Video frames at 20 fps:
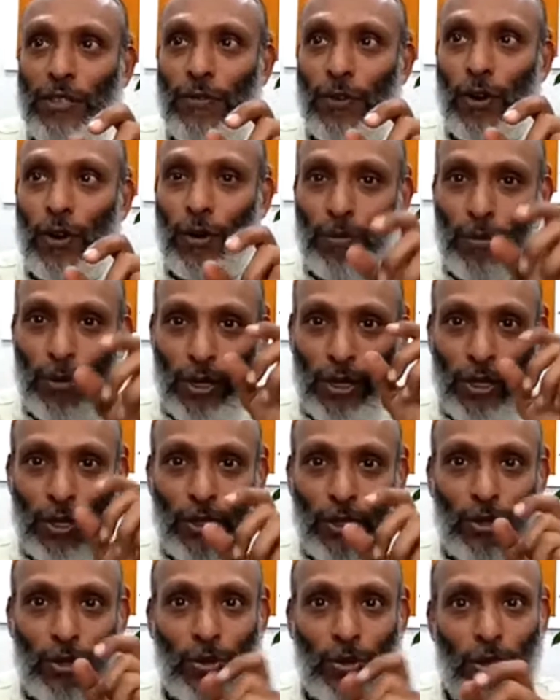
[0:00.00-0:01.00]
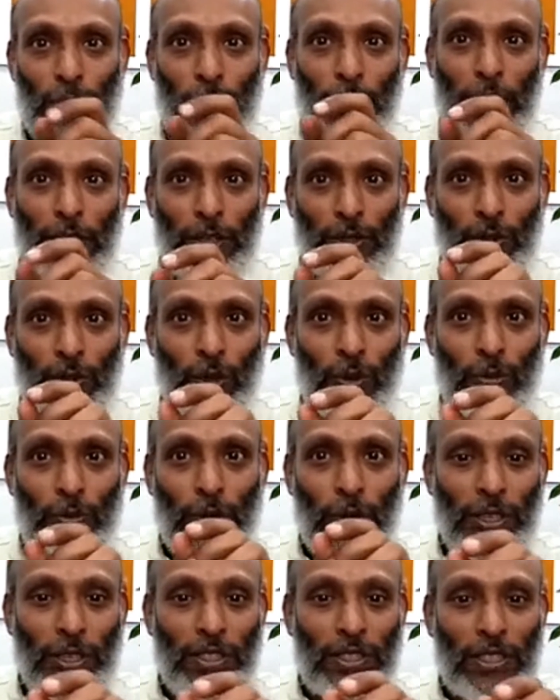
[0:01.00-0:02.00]
formed through the microscope. You
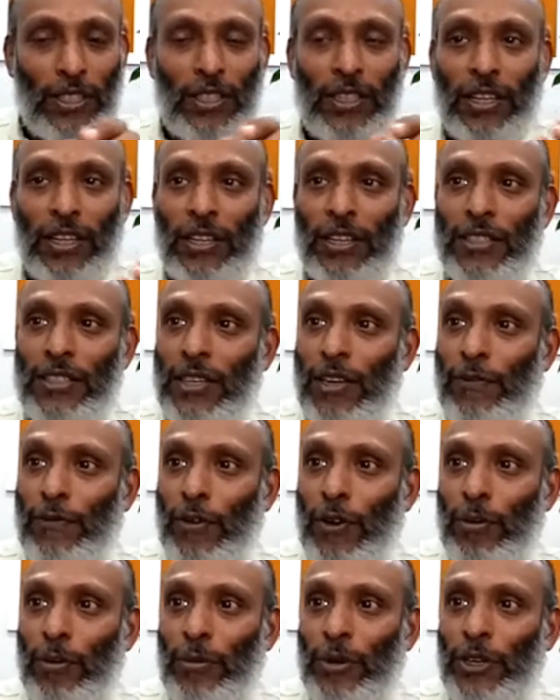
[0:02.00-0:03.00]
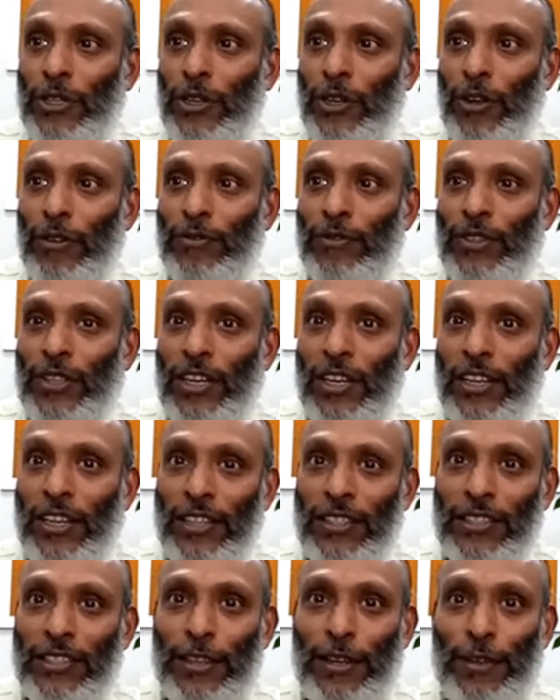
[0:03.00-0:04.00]
can see the crystal formation of 3
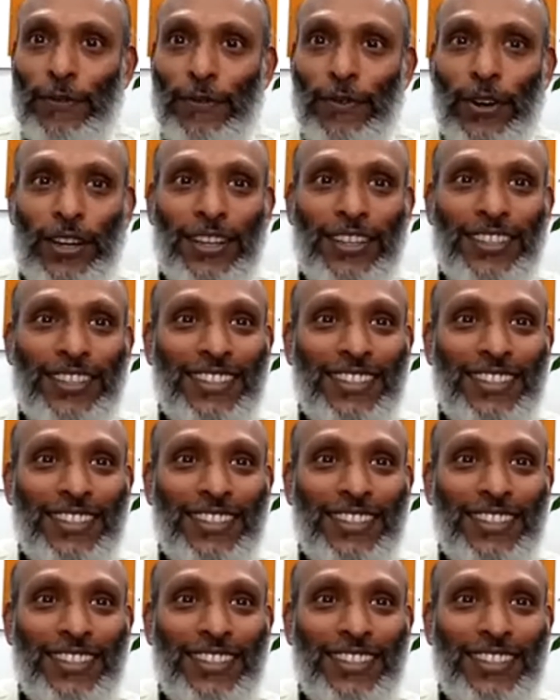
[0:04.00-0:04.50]
is different.